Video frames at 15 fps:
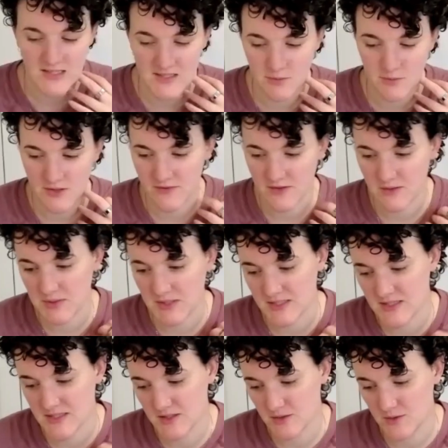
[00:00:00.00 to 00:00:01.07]
that's a perfect
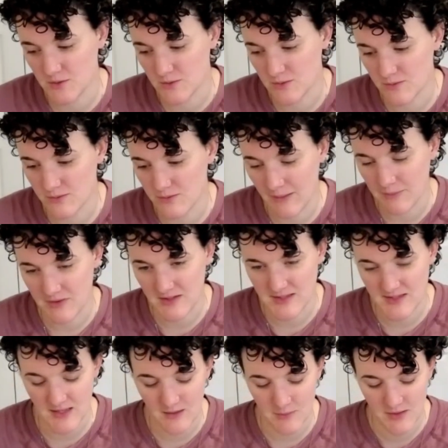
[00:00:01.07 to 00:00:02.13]
place to wrap
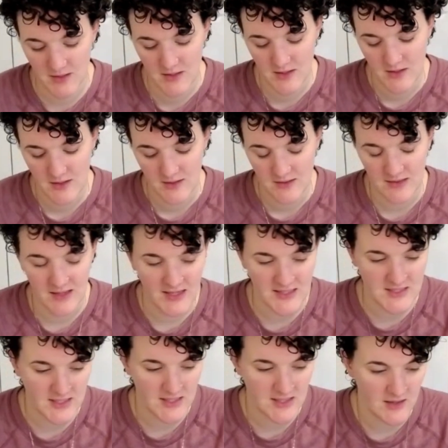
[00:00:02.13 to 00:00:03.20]
this up. The
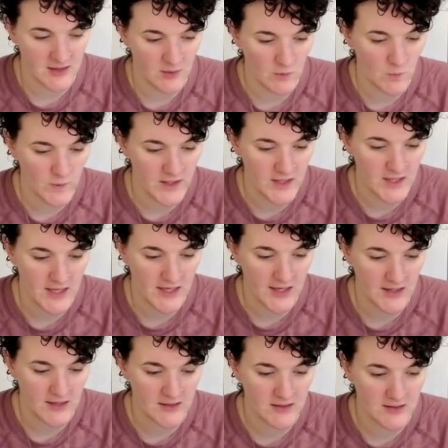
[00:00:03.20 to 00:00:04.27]
idea that we
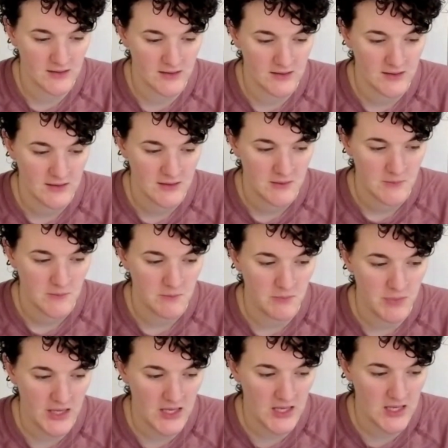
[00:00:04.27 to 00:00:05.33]
can
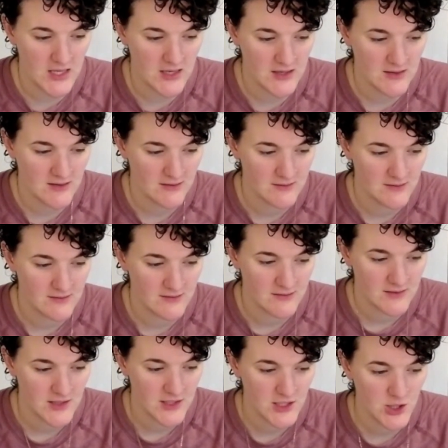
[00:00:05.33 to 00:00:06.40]
be
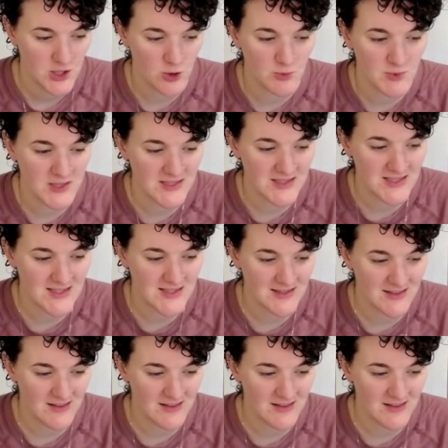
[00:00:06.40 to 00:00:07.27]
humans